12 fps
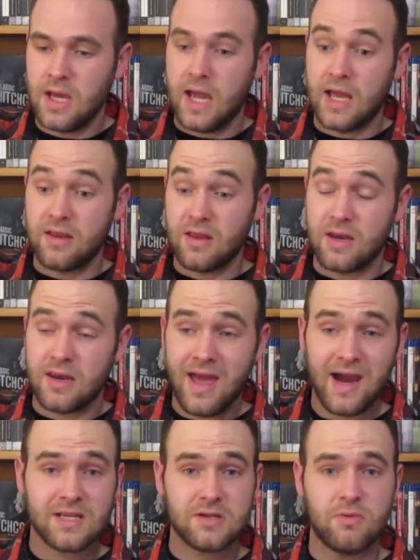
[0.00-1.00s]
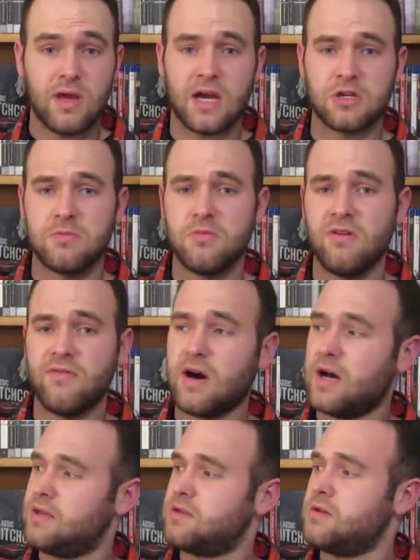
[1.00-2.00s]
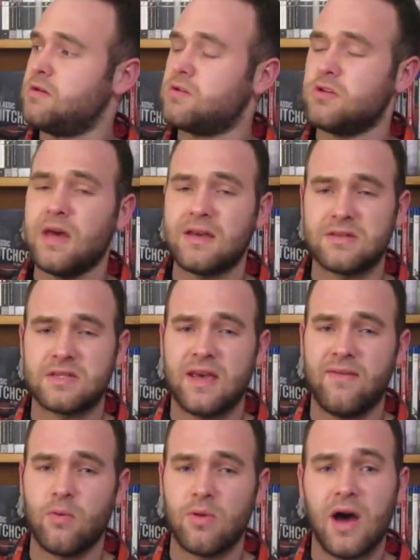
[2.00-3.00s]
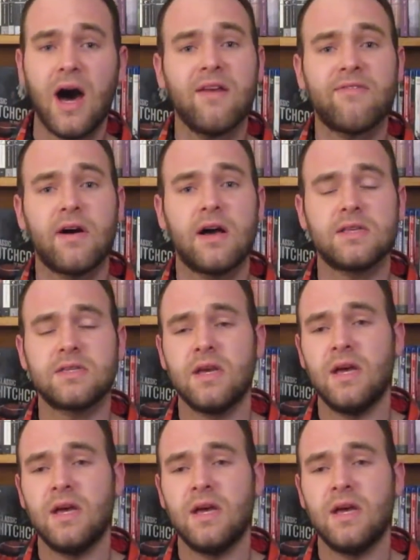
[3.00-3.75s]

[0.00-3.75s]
And then next, we actually move on to 2007 with Hot Fuzz.